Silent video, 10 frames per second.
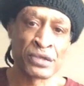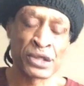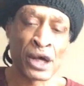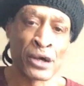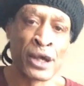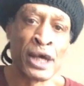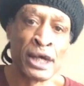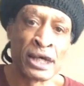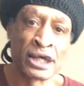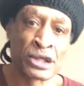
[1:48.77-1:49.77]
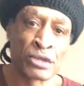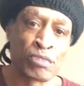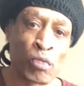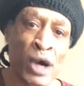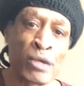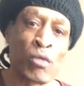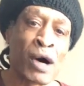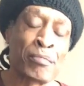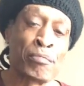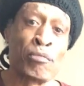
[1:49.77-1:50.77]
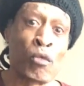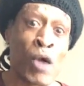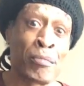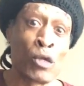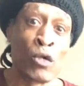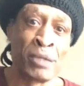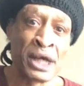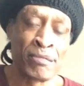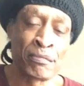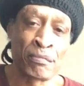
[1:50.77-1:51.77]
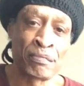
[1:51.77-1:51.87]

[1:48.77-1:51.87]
So let's wait one more minute.